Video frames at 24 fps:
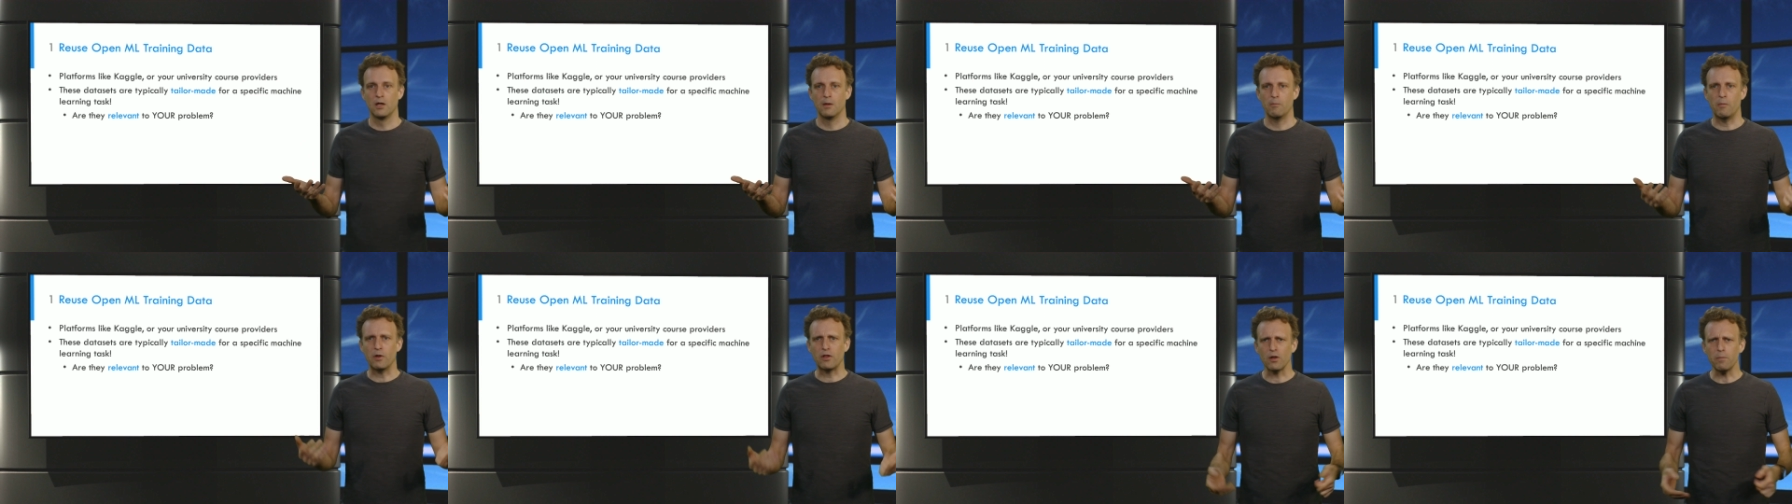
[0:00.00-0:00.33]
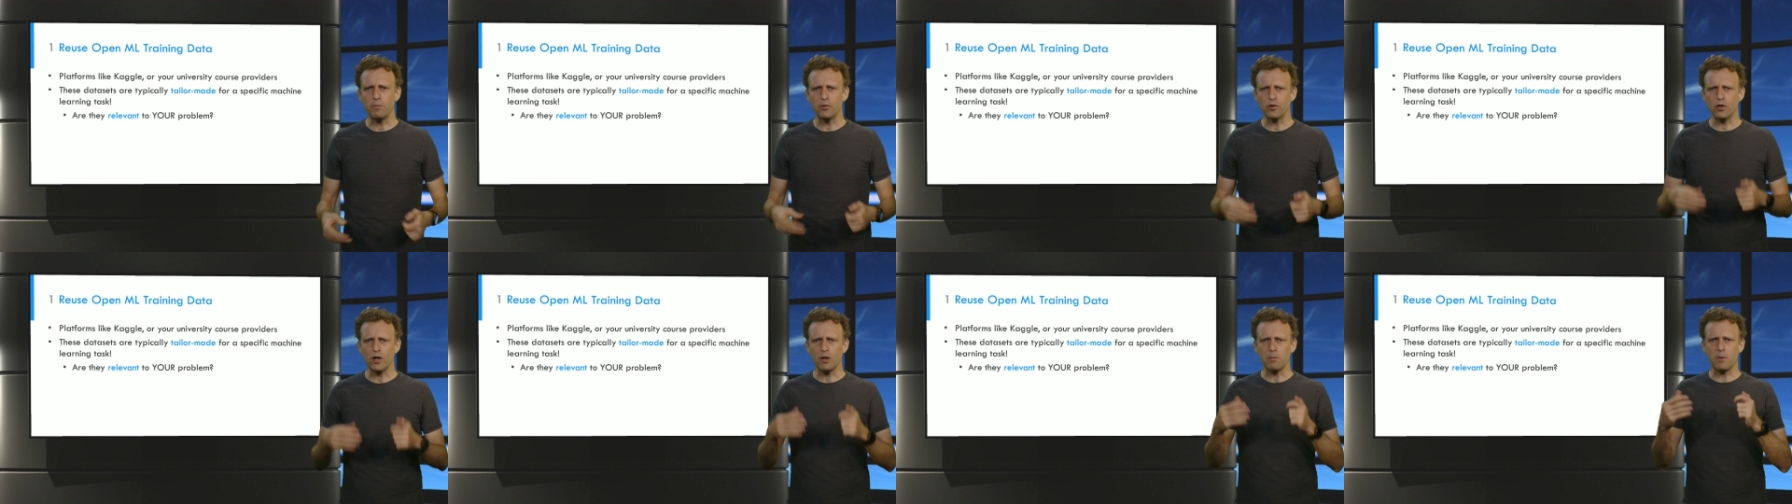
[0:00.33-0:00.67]
But the
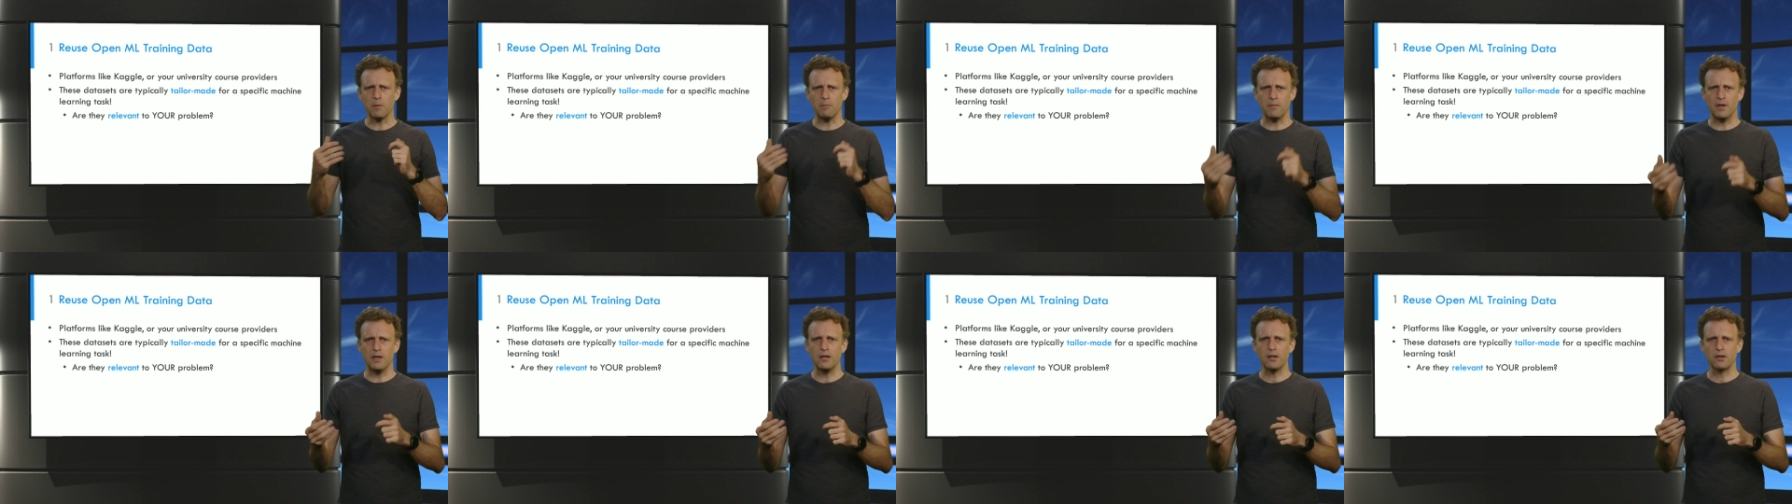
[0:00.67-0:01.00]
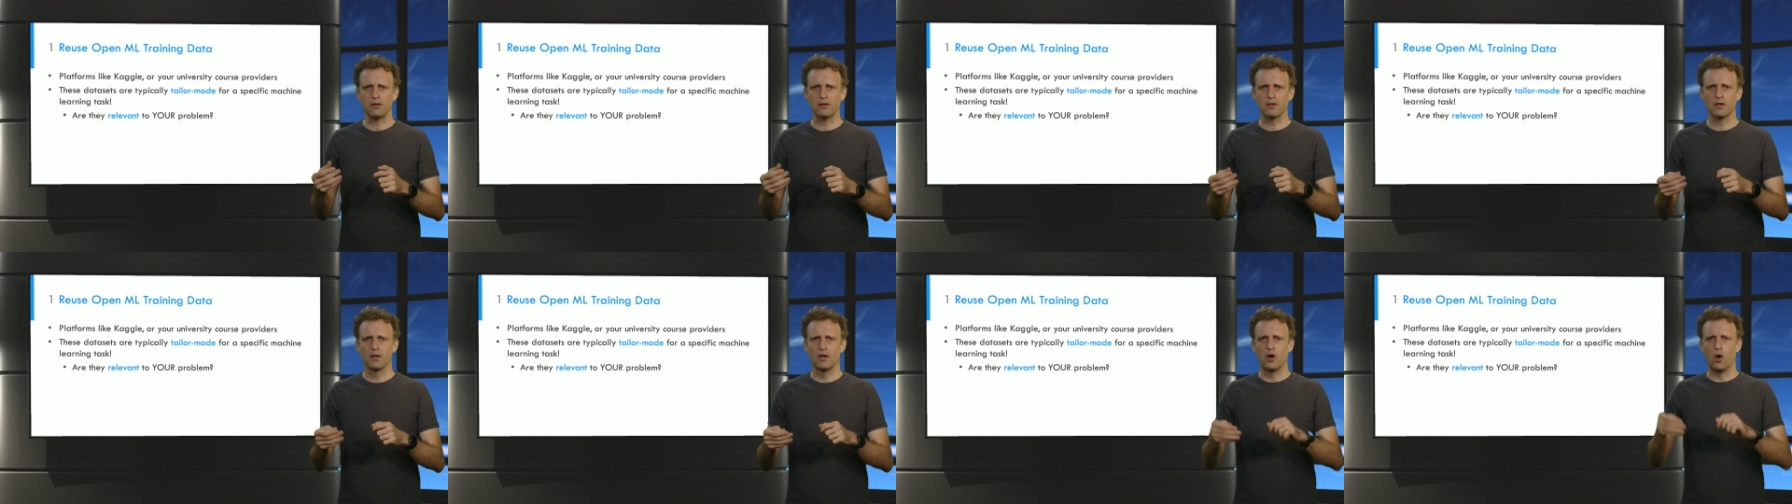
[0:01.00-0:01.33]
problem
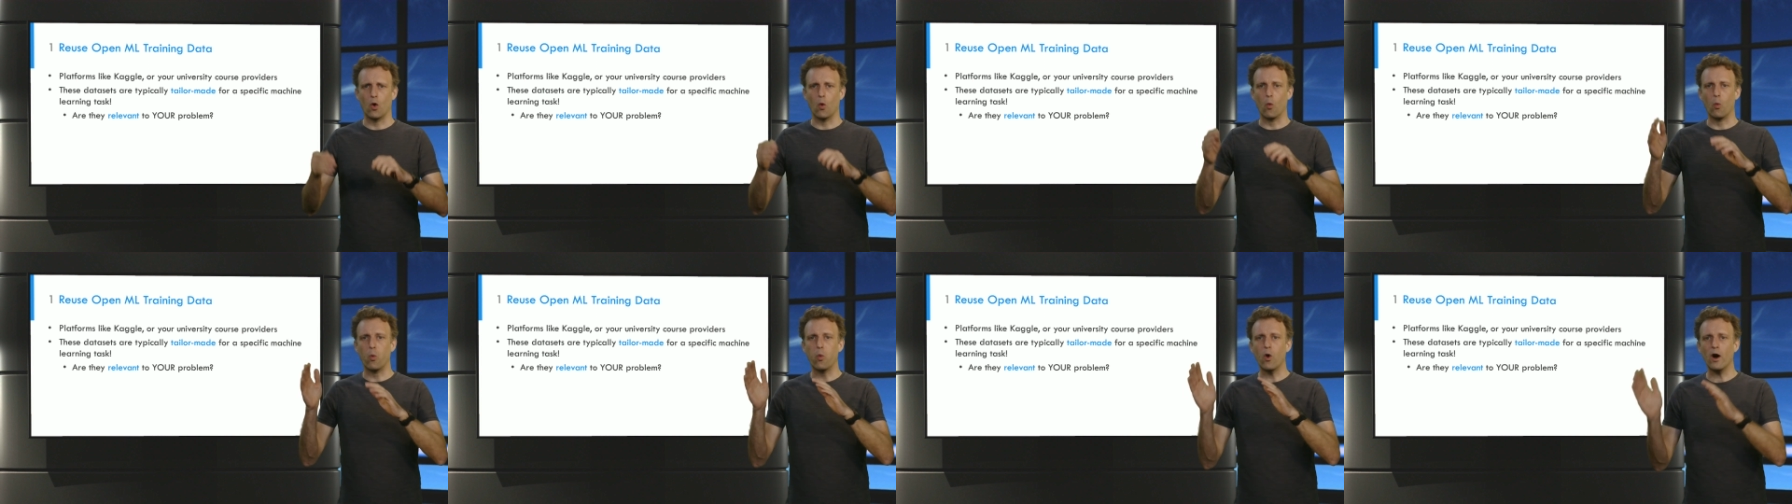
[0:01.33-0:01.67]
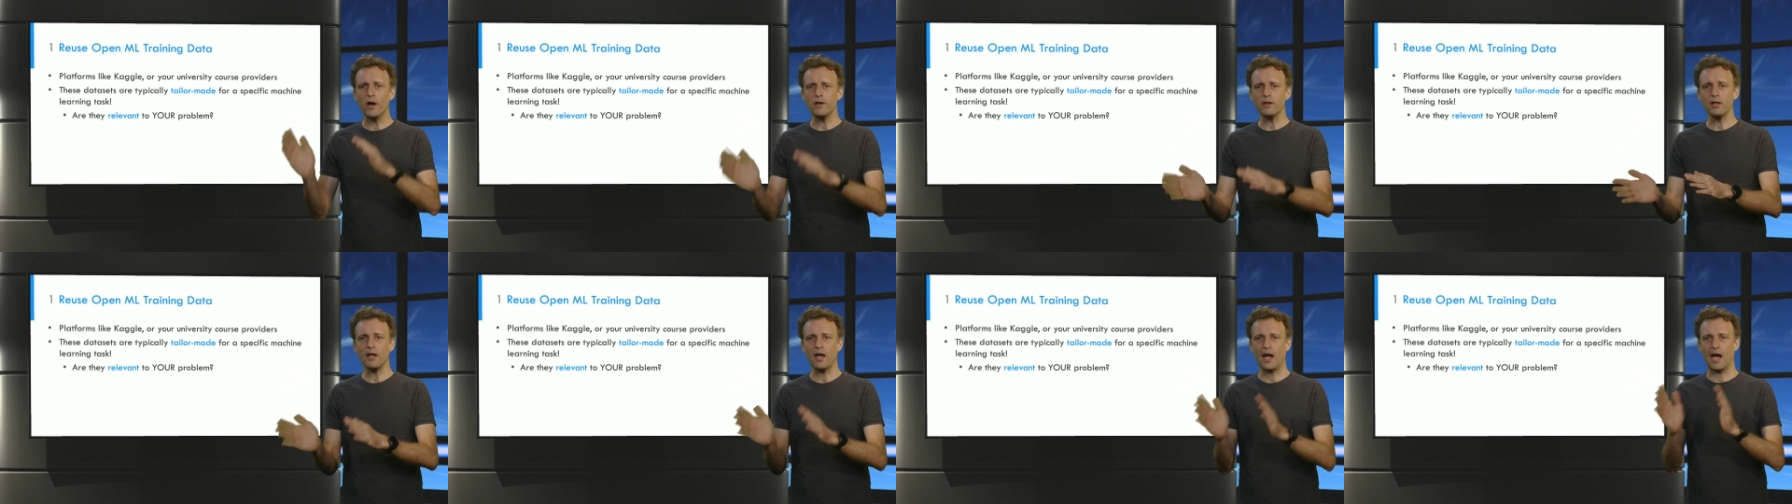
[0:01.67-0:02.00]
is,
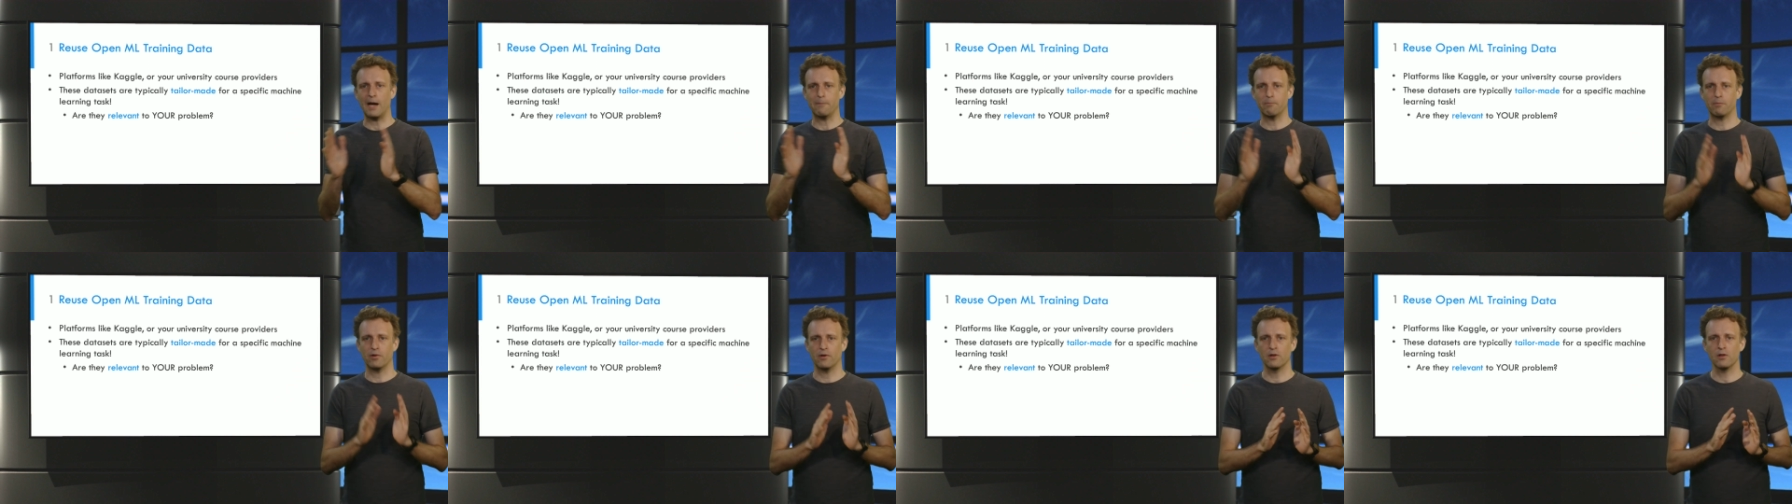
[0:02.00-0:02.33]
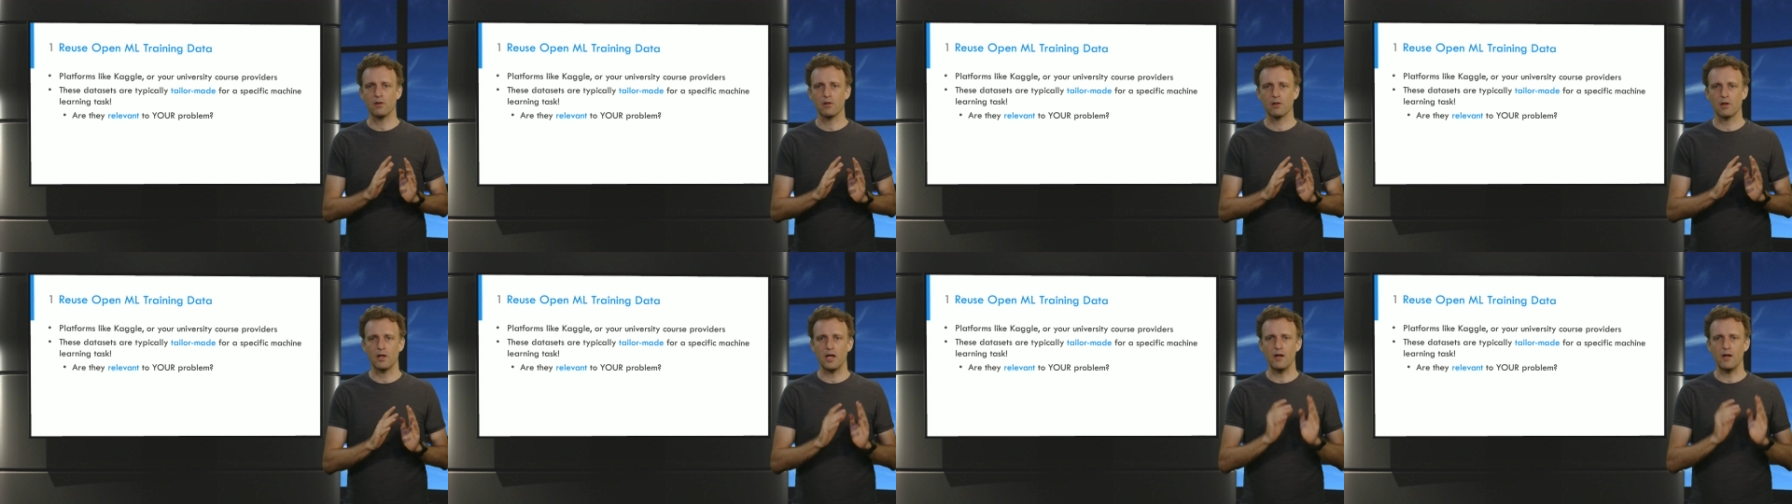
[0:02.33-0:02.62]
what happens